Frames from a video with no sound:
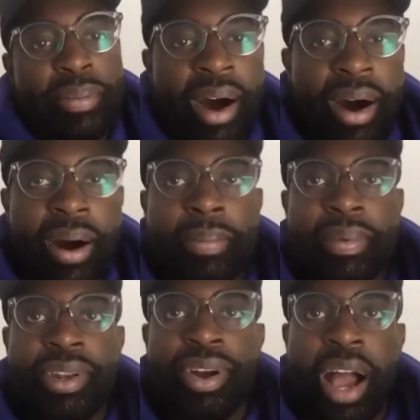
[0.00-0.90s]

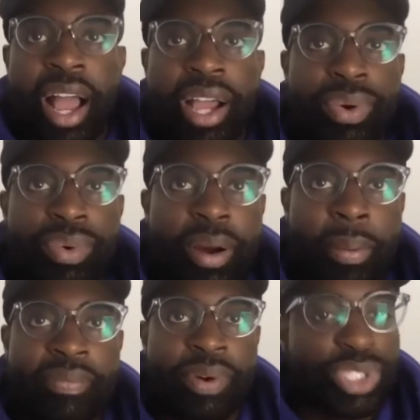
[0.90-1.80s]
I grew up a
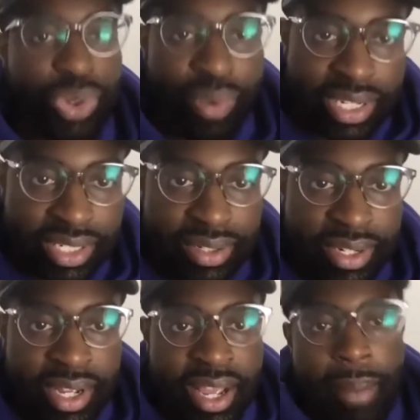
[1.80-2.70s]
first generation
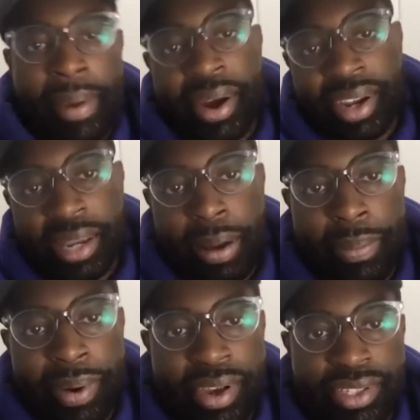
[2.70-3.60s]
American. My
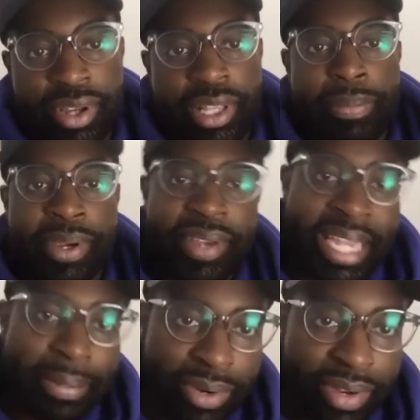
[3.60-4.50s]
parents are Liberian
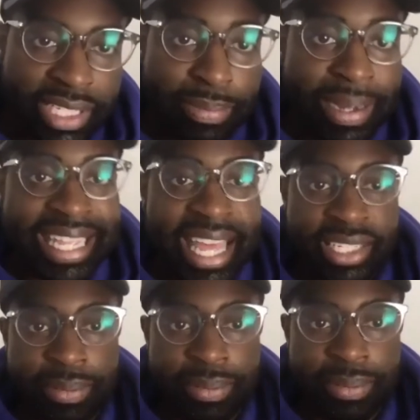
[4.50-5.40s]
immigrants. My dad is
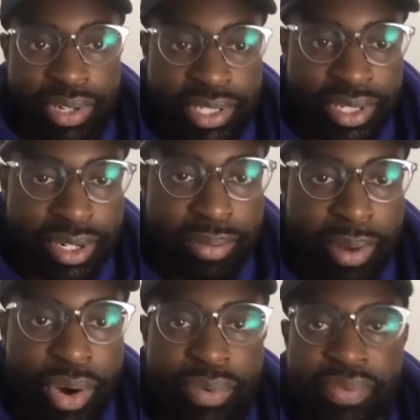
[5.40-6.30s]
a preacher. My
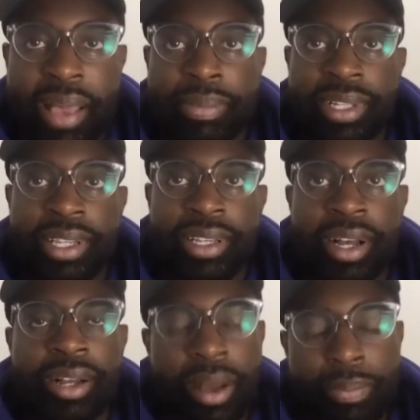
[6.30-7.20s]
whole family,
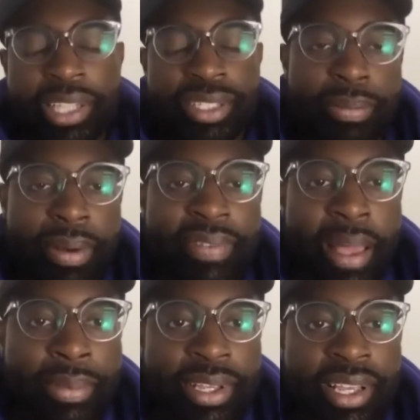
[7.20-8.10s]
a big chunk of my
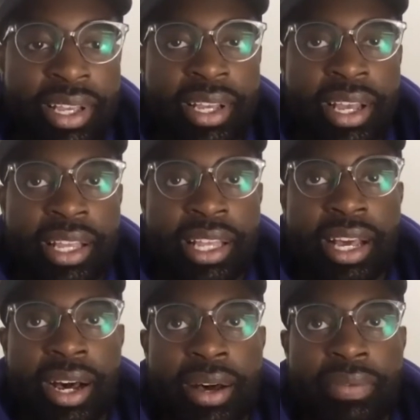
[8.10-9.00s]
family
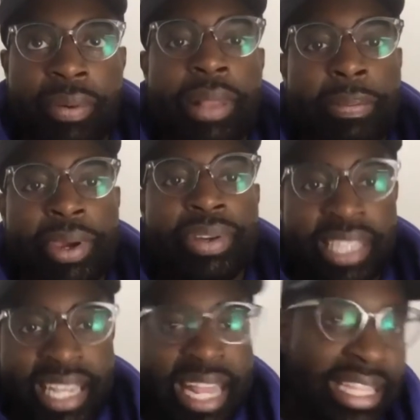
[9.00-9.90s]
from Liberia is in
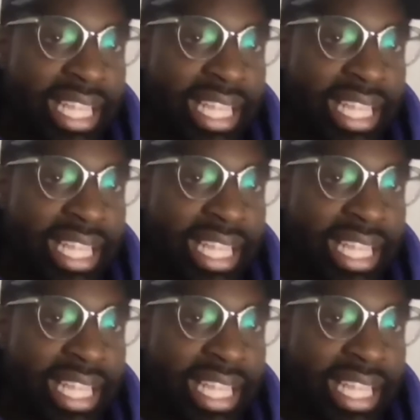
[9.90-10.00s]
Atlanta.